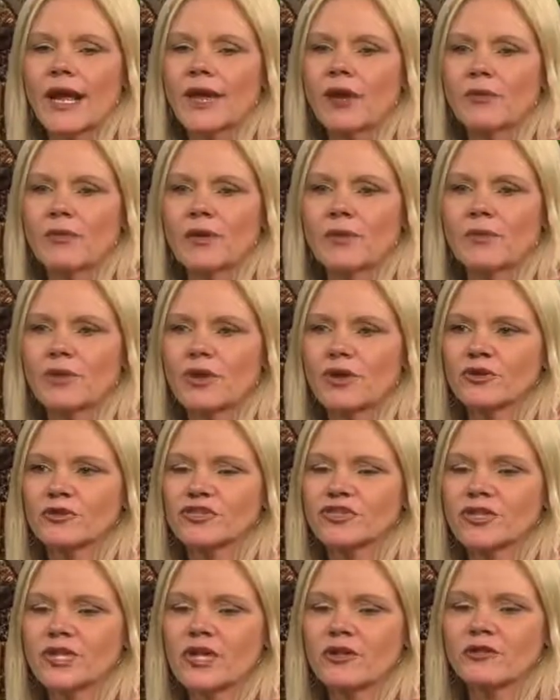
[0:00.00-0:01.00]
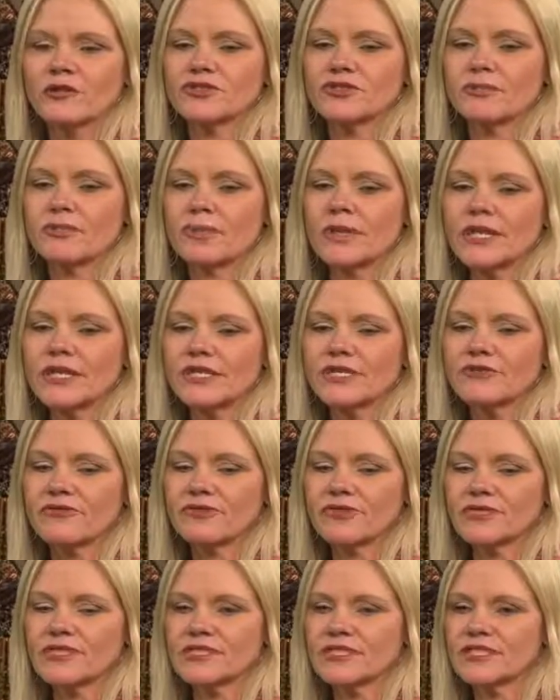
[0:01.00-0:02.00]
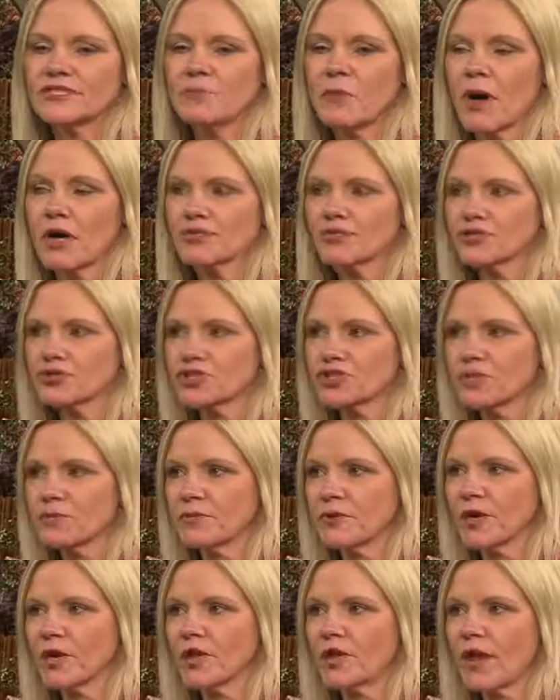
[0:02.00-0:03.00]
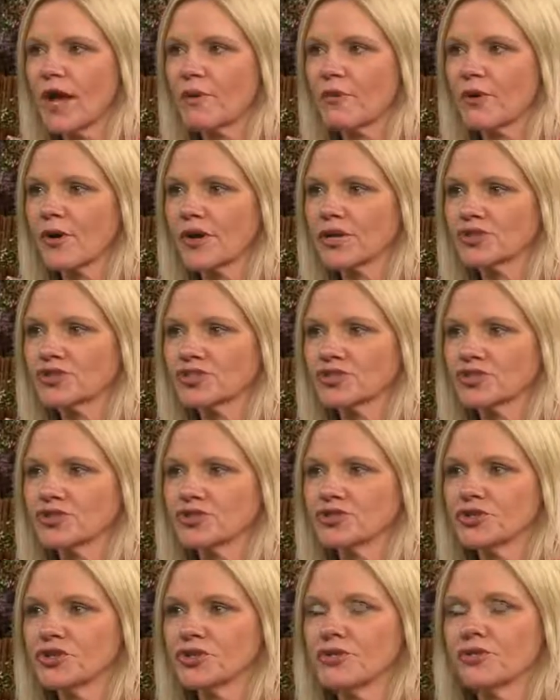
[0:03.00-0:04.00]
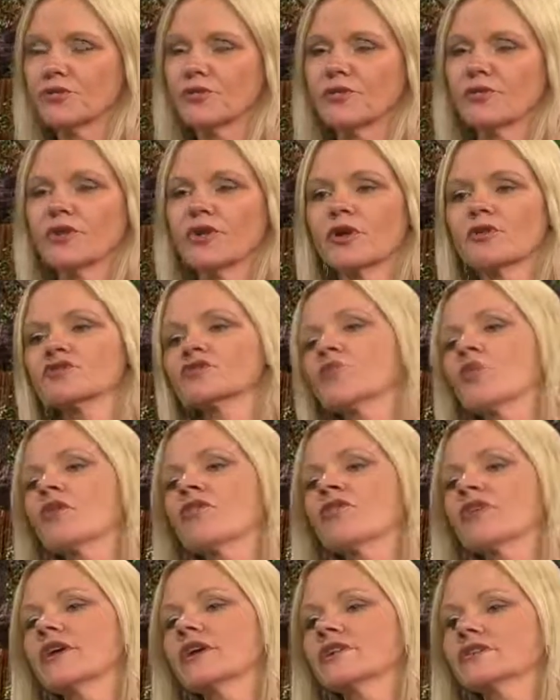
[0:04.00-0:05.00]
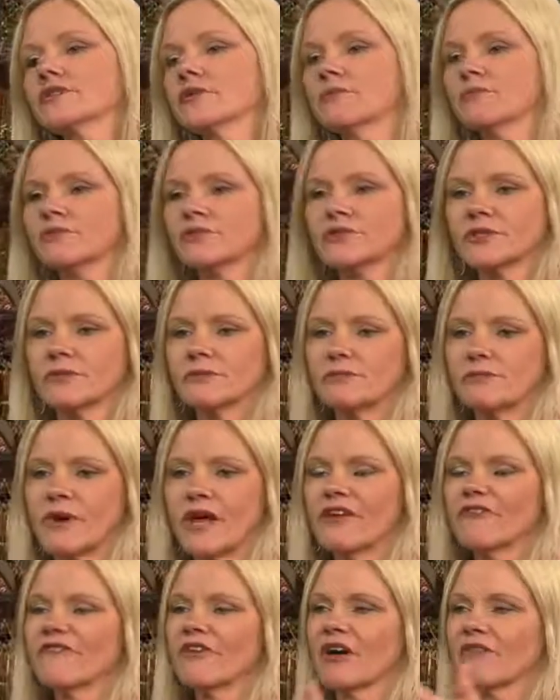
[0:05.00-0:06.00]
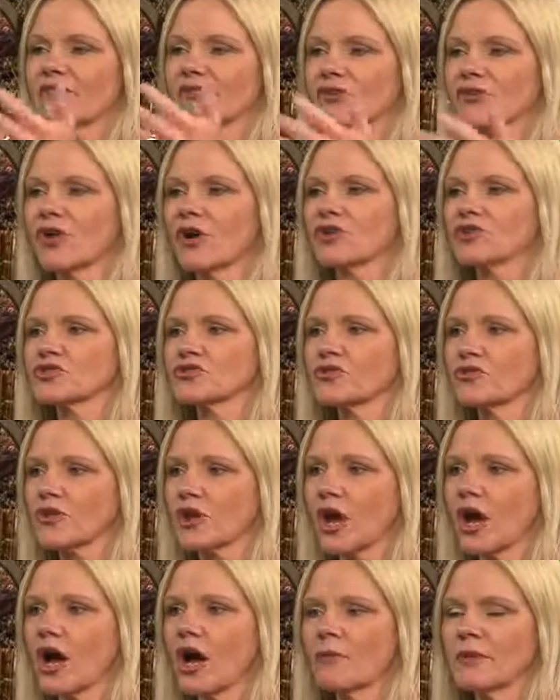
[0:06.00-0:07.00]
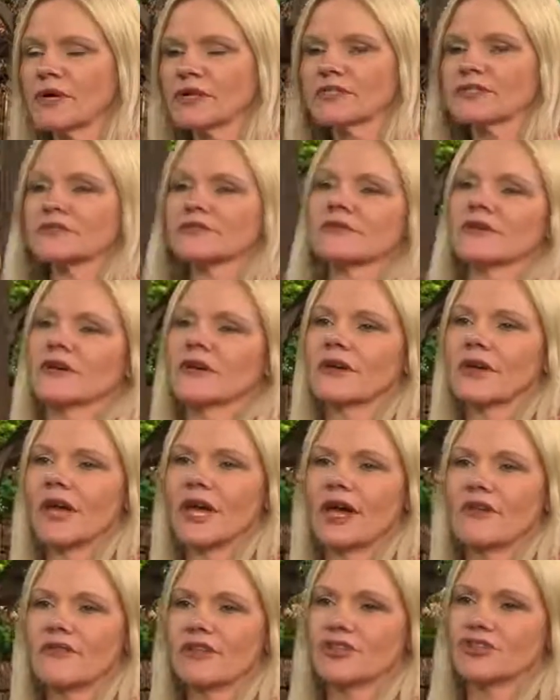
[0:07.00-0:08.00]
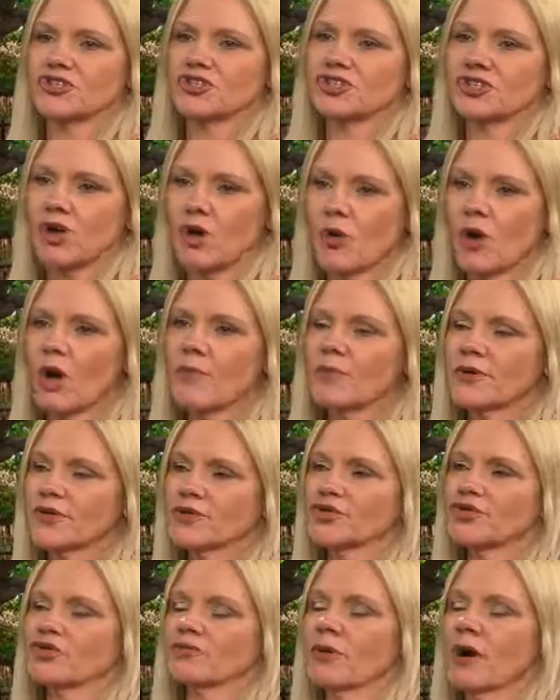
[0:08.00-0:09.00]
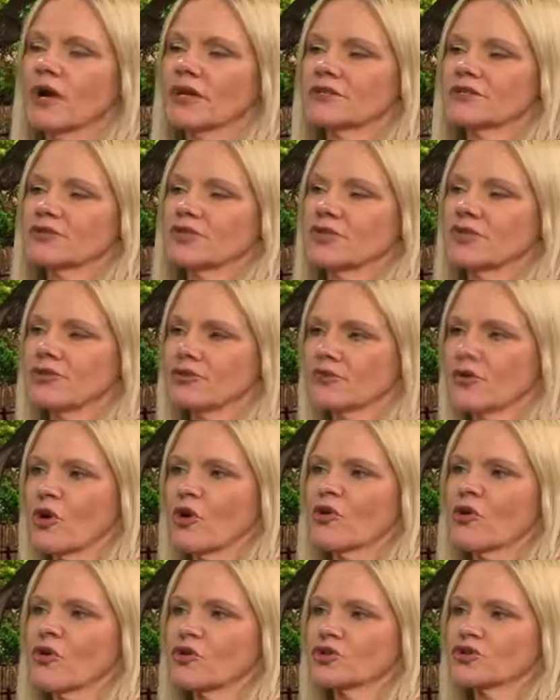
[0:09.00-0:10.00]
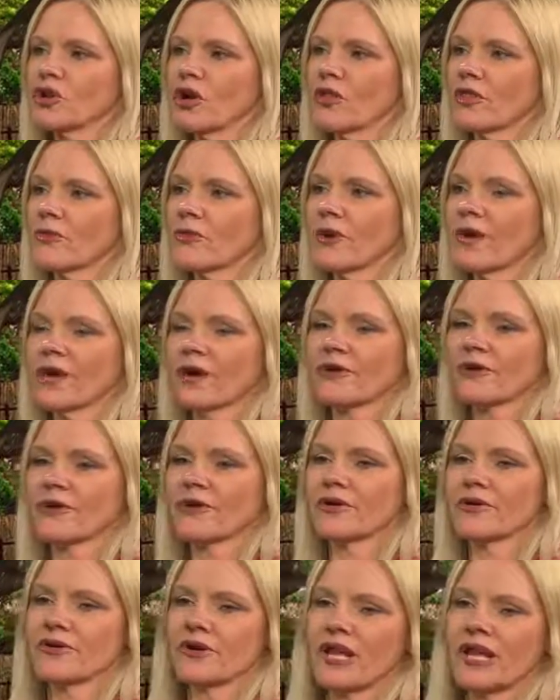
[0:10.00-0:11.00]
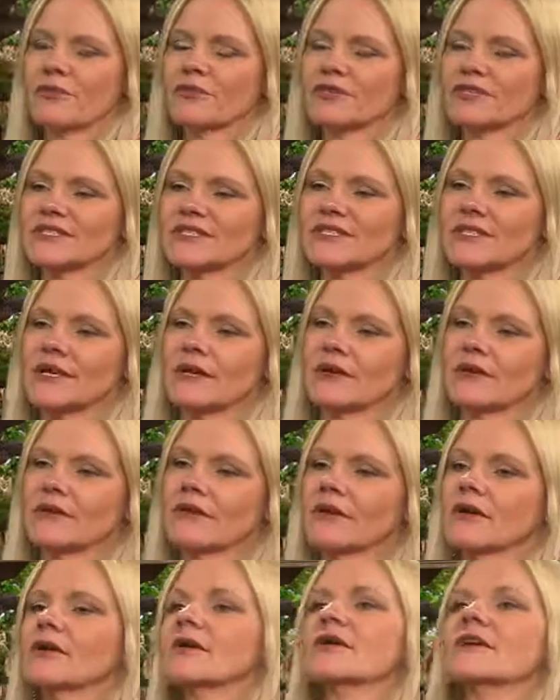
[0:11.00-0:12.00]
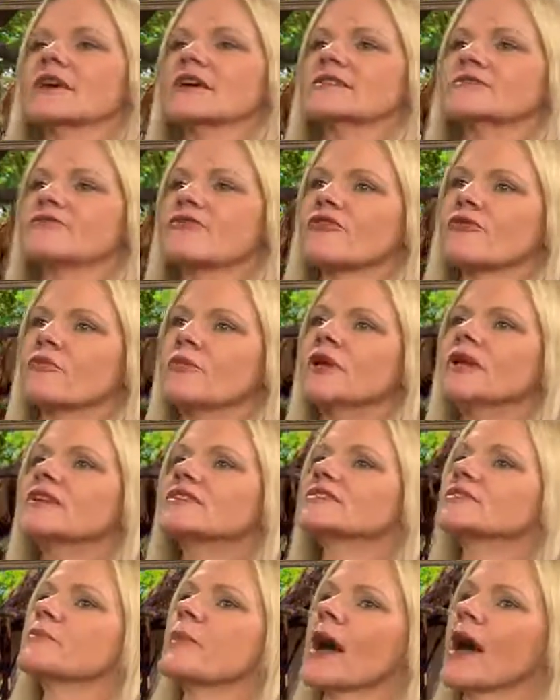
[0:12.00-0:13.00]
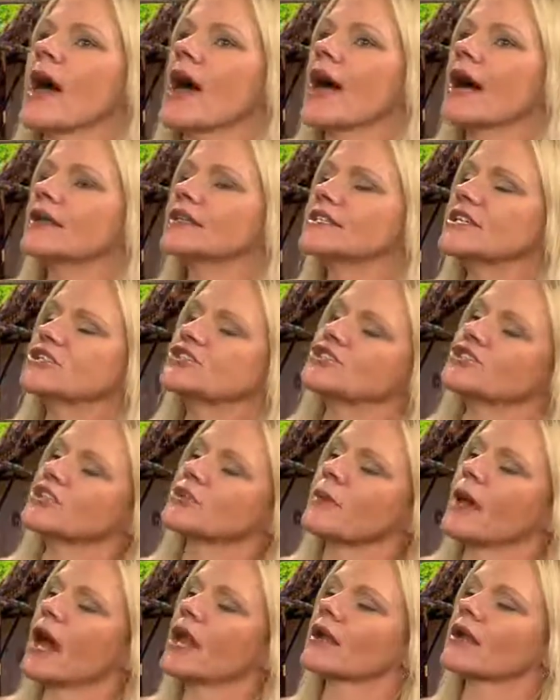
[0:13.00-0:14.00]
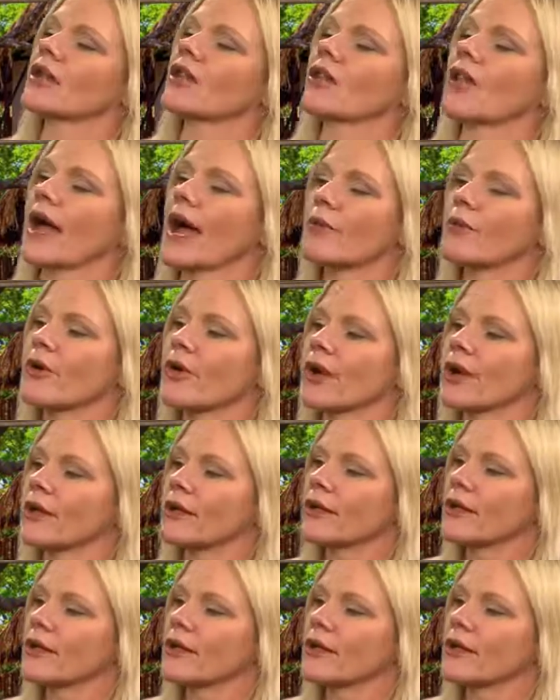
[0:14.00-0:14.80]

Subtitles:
I hope people understand there's a big difference in sponsorship and collaboration too. You know, it's one thing to pay $500 for the comics and then show up in 2 months and your logo's on the banner and your name gets said. For me, it's about teaching them how to collaborate.